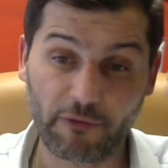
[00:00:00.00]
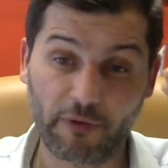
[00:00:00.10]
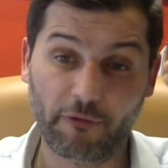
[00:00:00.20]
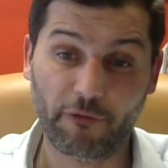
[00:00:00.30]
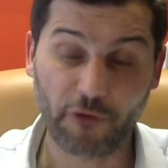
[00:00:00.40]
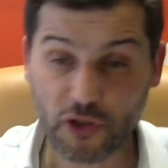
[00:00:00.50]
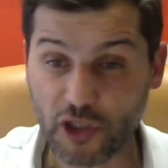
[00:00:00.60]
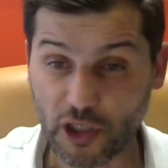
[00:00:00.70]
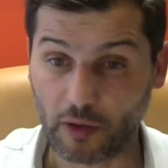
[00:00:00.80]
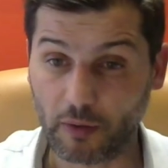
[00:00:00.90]
of
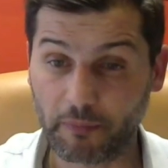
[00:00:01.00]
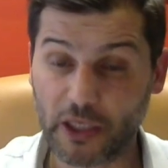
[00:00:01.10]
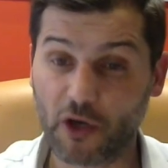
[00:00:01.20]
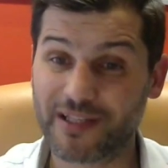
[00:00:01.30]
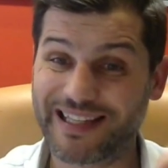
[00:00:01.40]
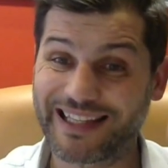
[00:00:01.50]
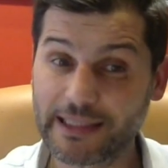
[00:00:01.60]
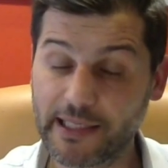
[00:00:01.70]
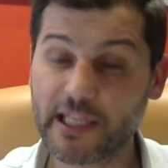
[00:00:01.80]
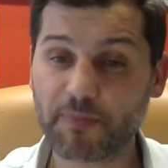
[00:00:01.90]
vertical because
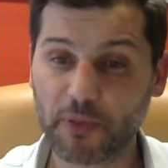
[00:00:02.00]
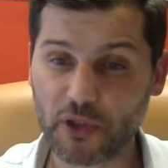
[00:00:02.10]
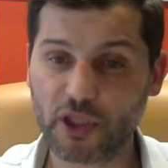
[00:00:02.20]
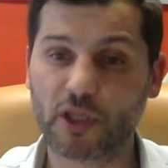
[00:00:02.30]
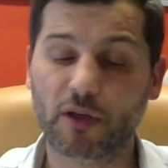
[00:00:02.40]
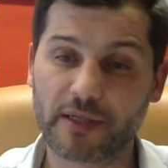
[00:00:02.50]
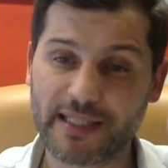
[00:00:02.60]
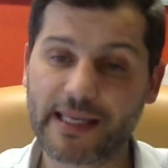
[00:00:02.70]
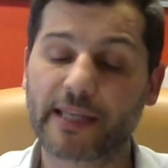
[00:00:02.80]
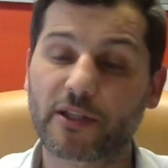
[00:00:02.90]
in these particular
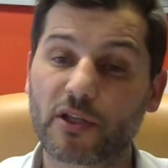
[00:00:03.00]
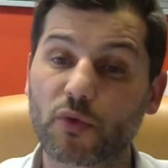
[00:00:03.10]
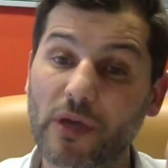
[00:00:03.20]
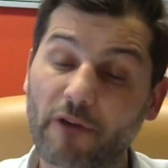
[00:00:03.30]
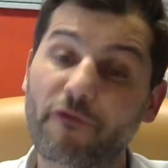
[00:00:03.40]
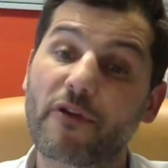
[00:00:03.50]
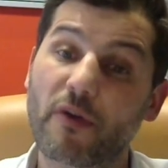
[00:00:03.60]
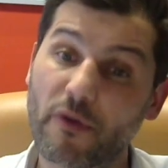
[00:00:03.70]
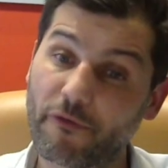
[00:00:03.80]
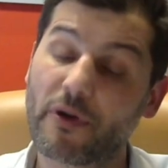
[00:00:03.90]
sectors we are
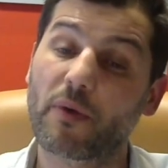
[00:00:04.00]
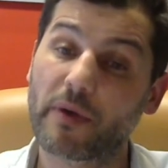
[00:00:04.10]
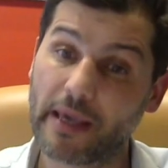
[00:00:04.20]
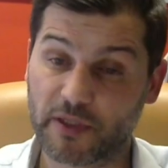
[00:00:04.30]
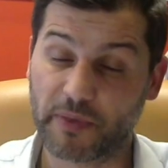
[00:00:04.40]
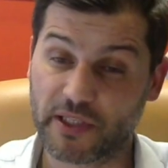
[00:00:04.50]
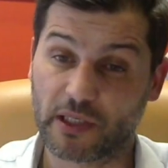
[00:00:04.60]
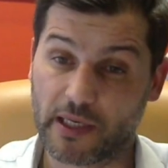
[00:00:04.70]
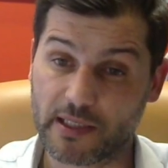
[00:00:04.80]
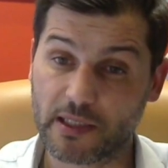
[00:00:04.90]
very very
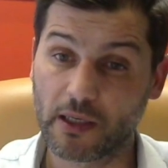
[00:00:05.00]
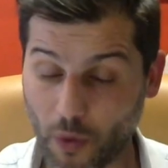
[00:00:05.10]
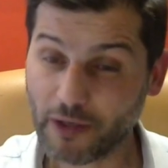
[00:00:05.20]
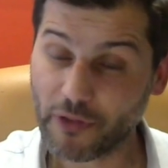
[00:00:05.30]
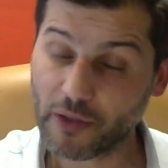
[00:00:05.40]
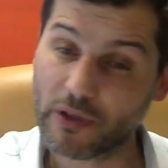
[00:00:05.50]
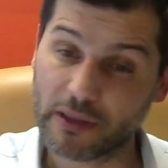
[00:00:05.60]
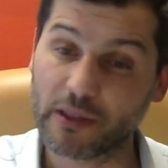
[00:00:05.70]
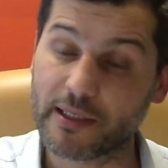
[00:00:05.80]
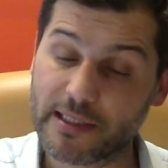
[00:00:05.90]
specialized one of the great
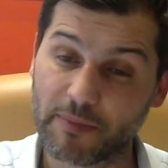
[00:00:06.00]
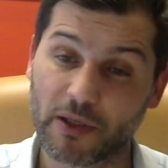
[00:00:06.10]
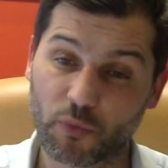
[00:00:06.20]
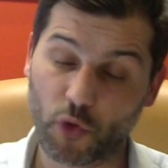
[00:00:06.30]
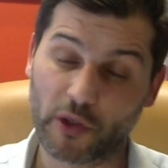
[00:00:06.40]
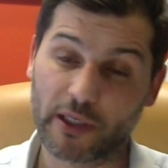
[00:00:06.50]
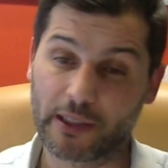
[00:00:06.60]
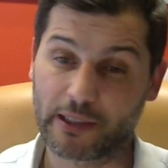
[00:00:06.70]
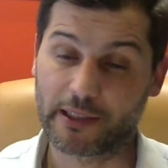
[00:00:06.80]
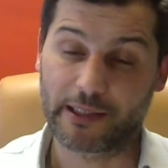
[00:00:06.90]
things about
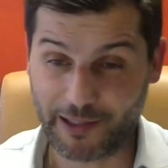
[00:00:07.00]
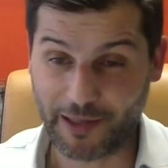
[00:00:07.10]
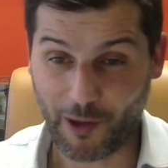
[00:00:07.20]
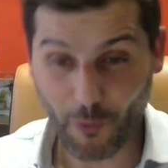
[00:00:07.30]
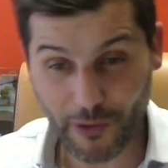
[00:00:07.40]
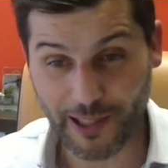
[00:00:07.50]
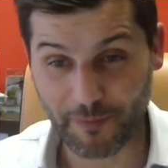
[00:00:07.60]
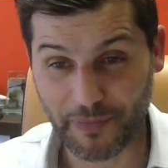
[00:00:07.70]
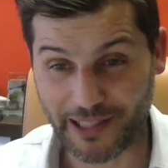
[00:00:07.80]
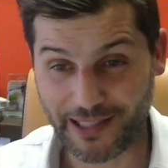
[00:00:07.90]
working in, in our
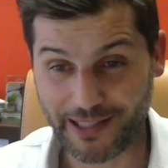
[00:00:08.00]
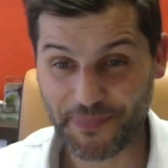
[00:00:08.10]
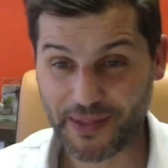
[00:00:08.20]
company